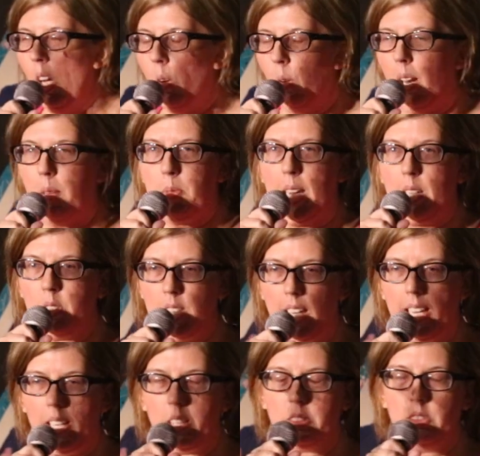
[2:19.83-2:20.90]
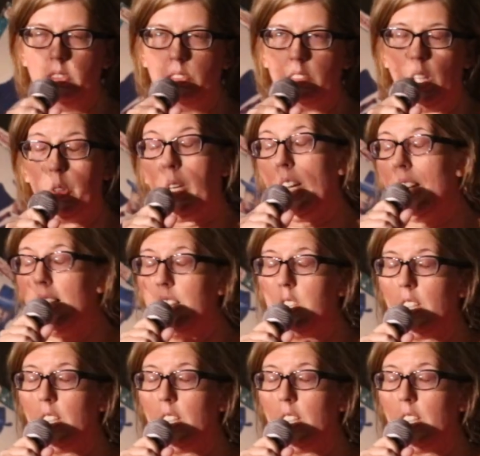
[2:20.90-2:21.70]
Well, I'm downtown. Okay, can